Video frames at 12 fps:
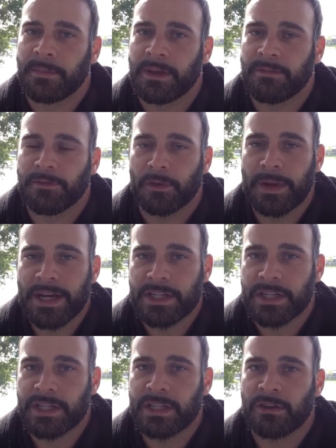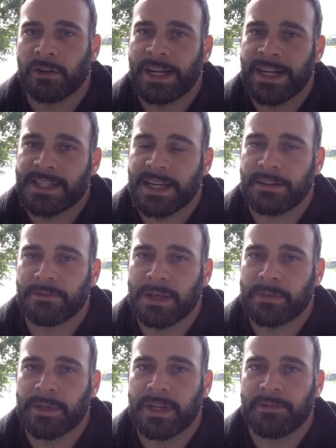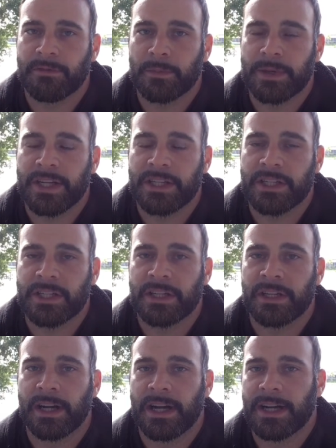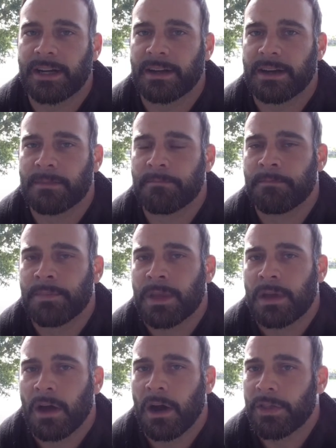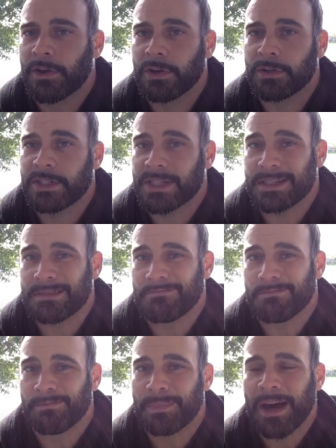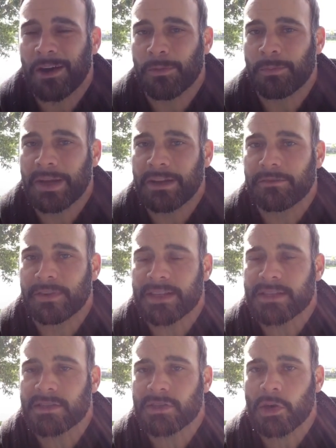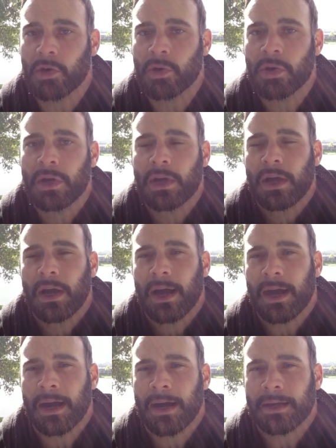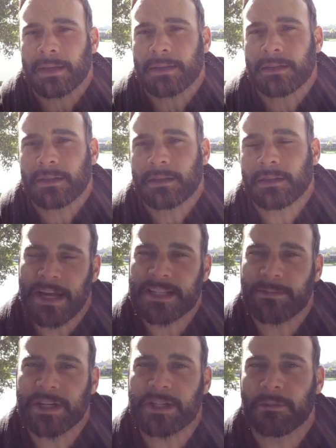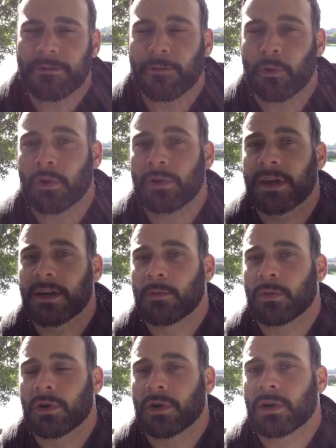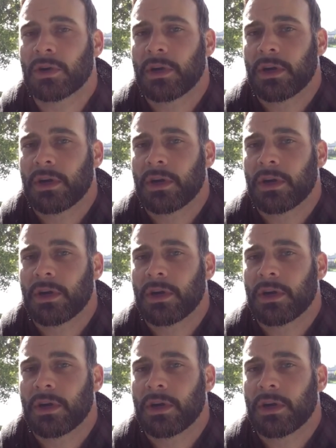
inflammation or anti-inflammation, and other just health benefits. So, as I mentioned before, there were